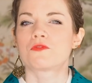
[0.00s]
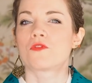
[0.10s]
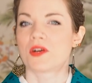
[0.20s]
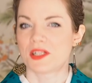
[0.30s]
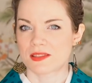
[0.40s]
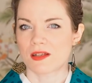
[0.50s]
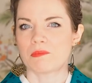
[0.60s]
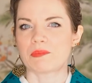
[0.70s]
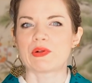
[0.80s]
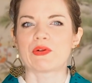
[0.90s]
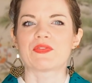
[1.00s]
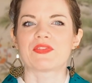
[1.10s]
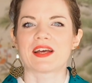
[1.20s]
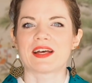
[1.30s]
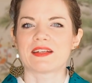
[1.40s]
for example,
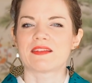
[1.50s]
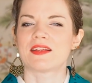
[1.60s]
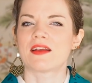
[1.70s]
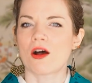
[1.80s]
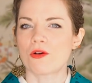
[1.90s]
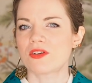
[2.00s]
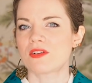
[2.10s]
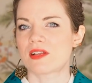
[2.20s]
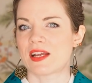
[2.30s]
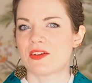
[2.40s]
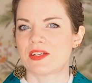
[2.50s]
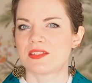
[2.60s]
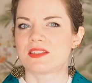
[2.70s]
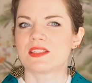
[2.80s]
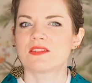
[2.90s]
that the outer layer
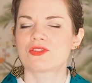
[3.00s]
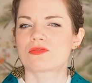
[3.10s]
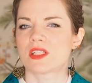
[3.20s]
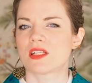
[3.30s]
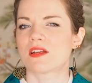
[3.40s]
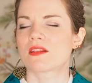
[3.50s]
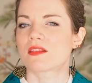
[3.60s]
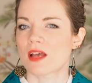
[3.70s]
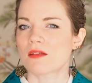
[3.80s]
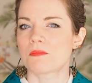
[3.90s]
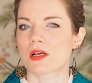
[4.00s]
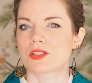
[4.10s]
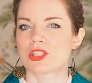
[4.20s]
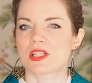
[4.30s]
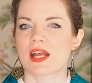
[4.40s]
didn't shrink that
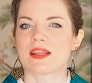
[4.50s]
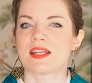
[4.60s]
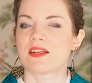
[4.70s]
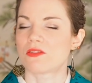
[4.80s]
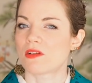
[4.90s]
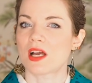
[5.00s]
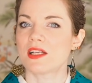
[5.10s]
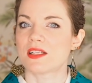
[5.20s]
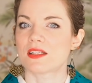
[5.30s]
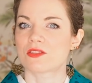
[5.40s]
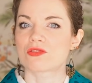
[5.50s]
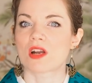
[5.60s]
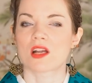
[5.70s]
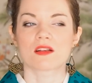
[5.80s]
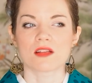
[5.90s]
much and the inner lining
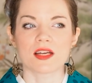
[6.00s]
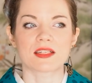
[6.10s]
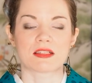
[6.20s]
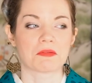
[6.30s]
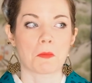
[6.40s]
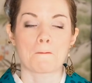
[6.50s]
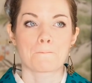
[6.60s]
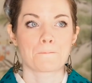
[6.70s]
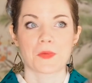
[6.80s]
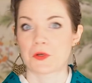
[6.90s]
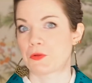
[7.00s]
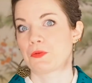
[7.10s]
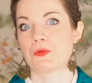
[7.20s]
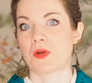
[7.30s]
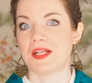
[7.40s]
shrank like
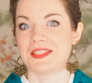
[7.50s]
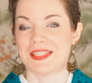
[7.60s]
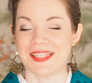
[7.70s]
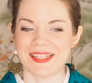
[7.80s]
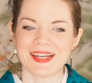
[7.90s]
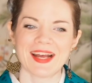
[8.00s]
crazy.